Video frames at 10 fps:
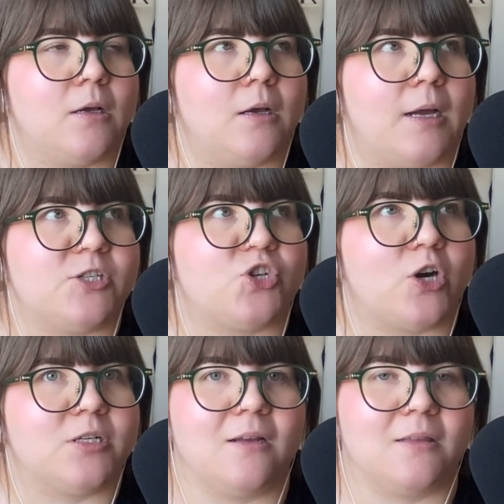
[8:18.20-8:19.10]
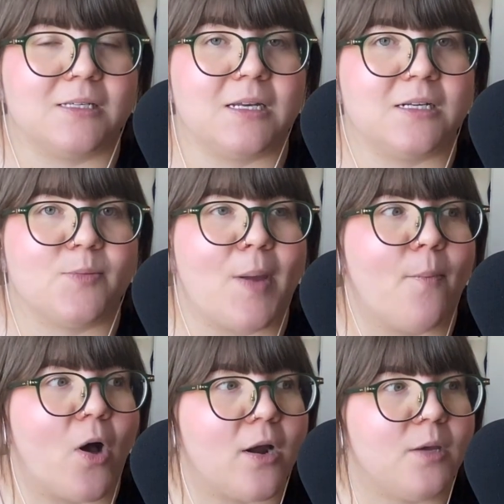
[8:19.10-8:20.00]
I started listening to my
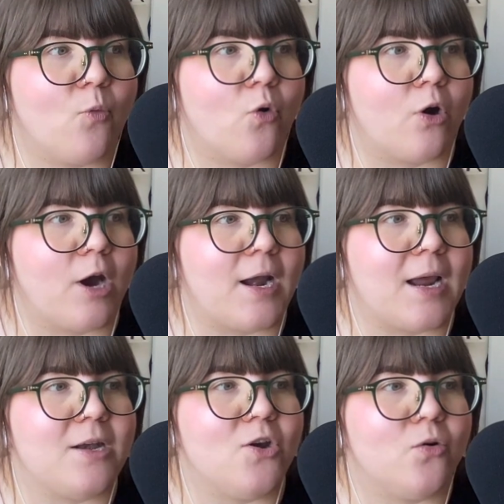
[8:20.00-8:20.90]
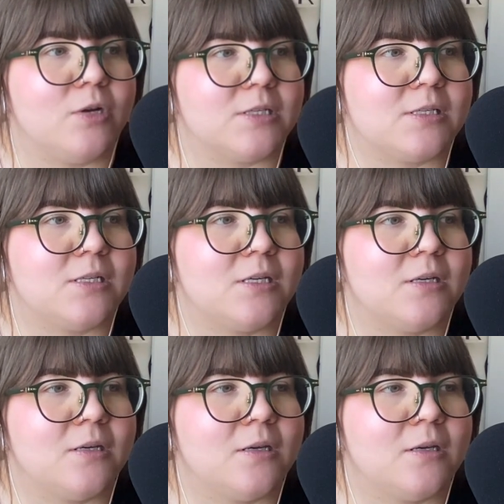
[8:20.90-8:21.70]
body more, and I noticed